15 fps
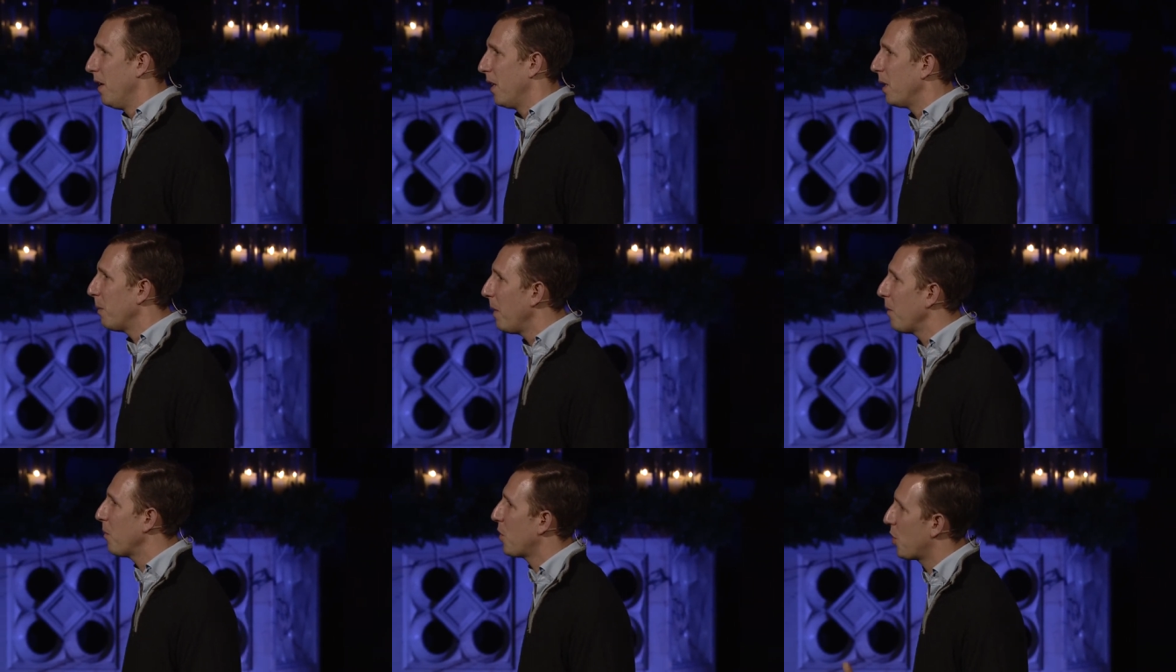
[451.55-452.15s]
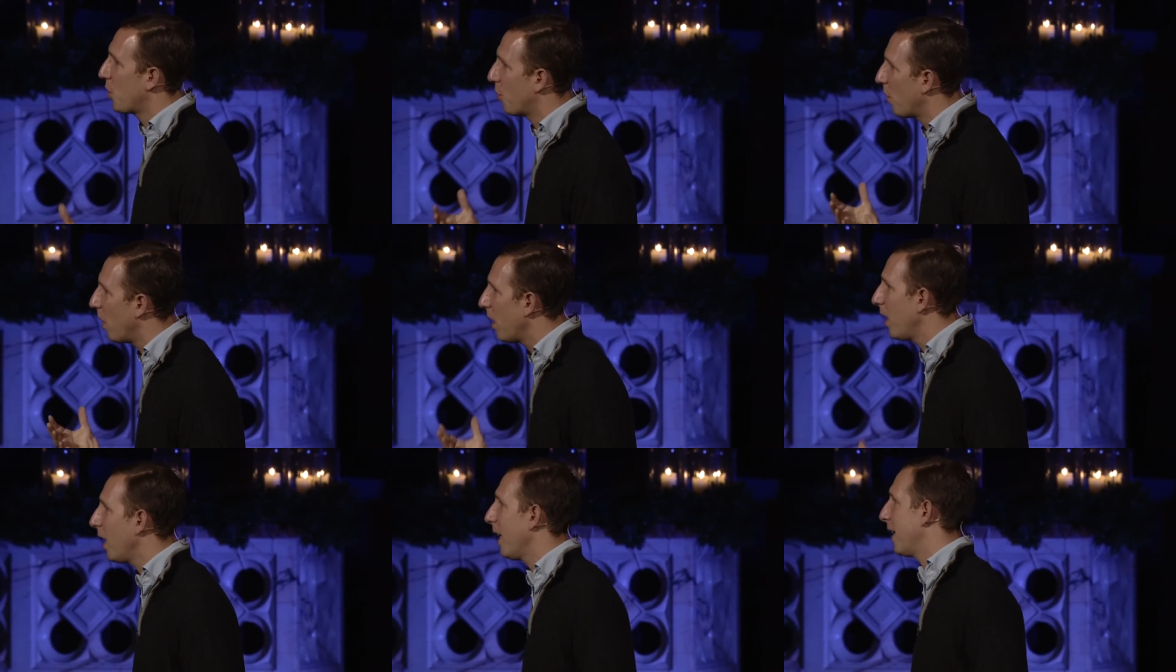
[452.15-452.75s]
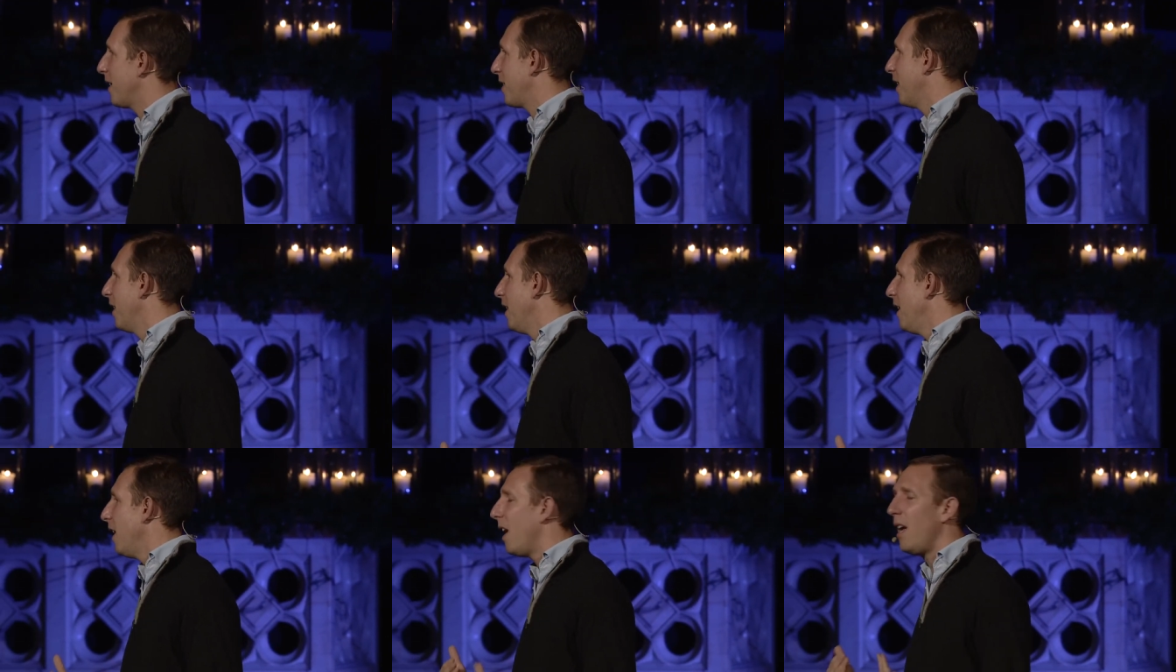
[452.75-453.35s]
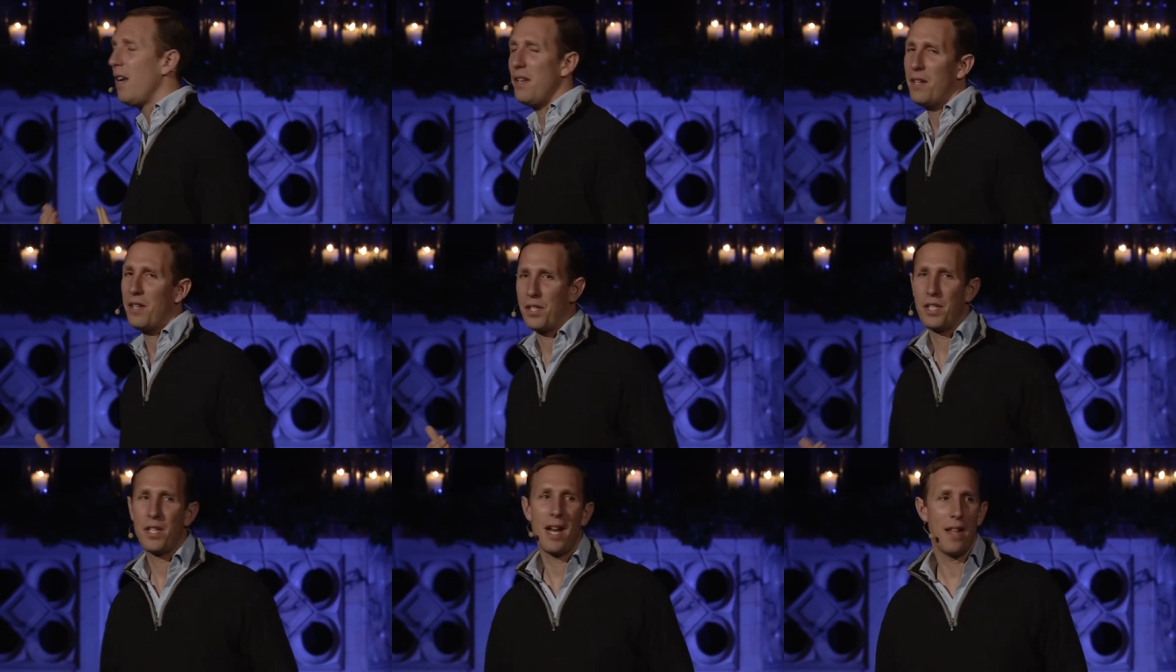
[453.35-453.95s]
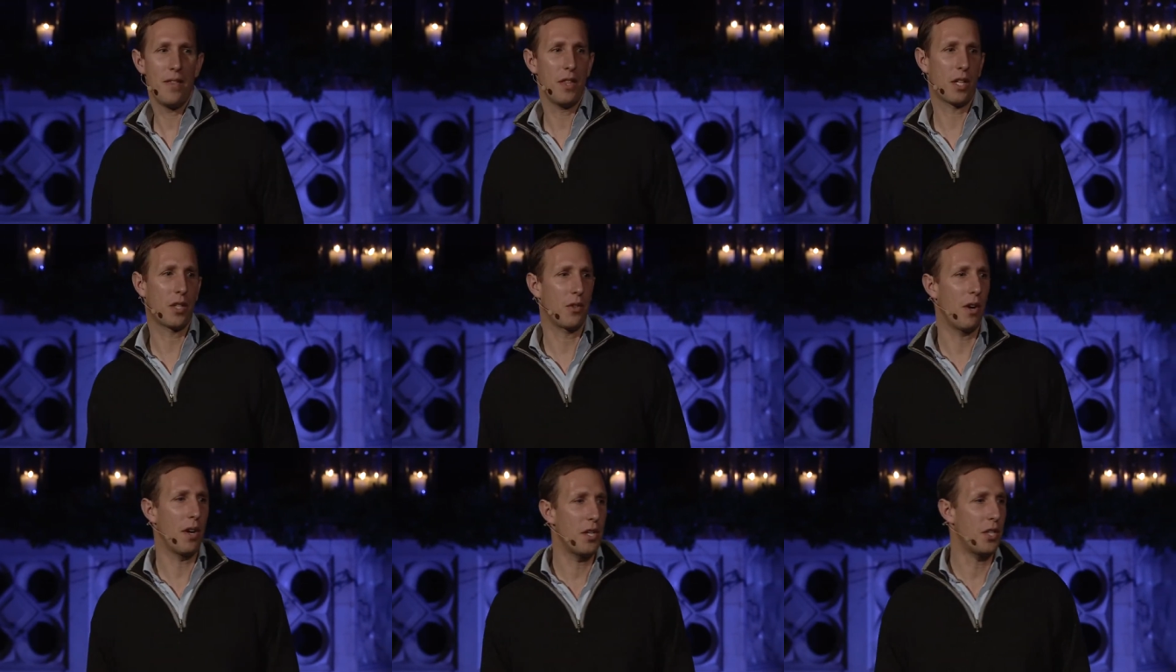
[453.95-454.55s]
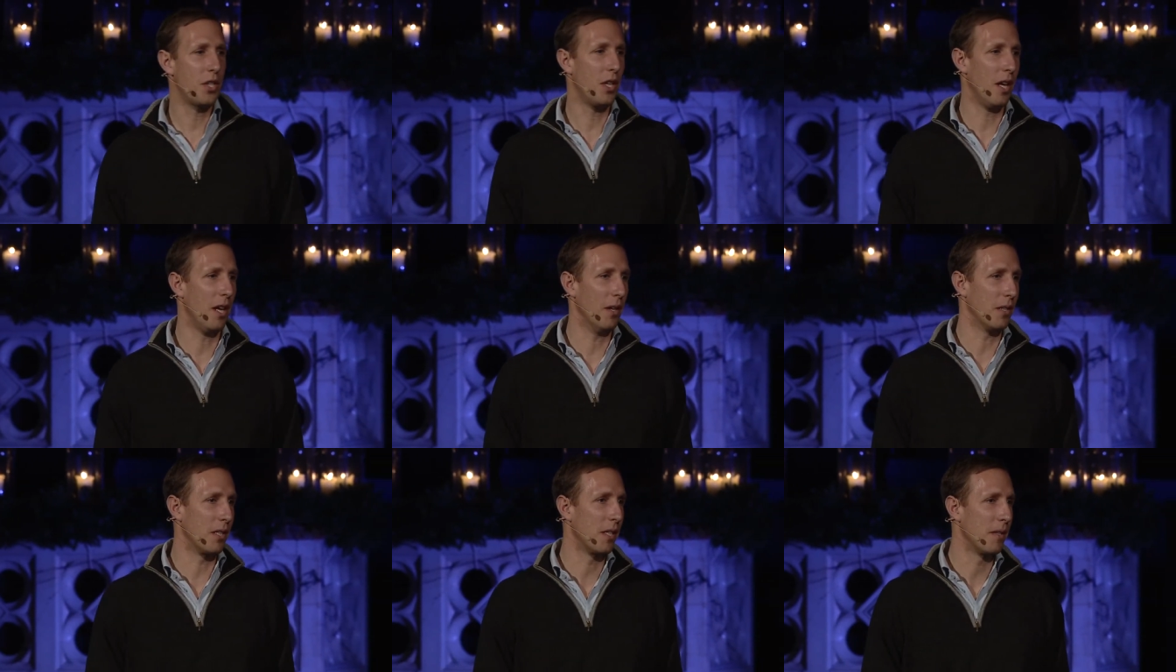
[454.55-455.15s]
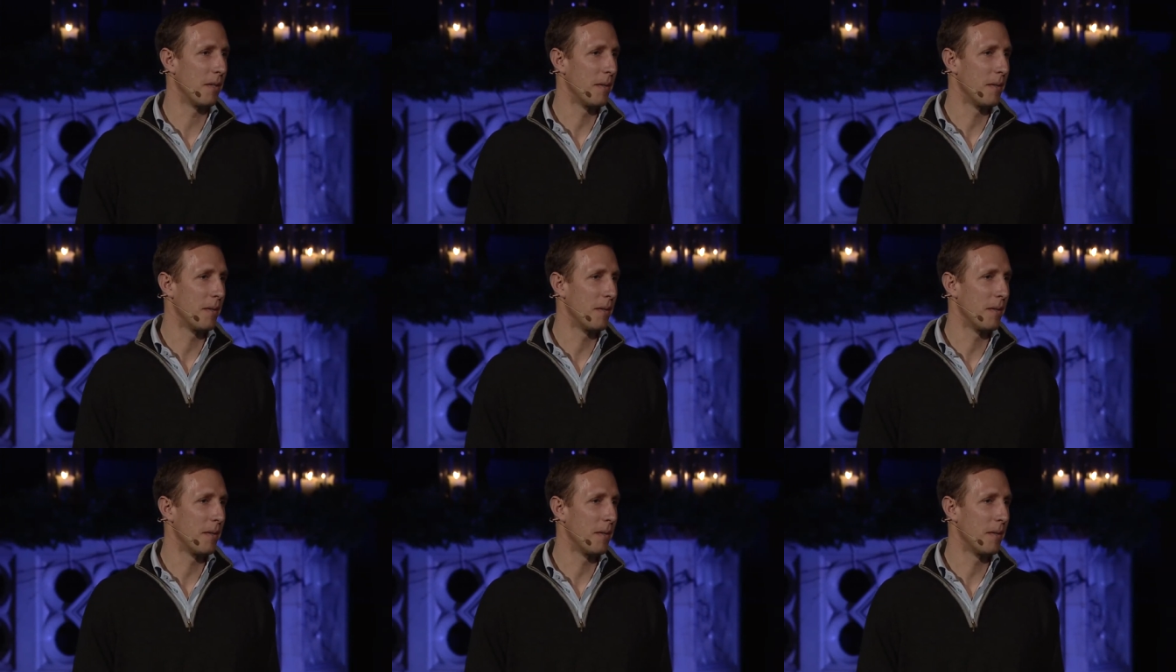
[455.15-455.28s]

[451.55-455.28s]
The world's struggling to understand the Christ child.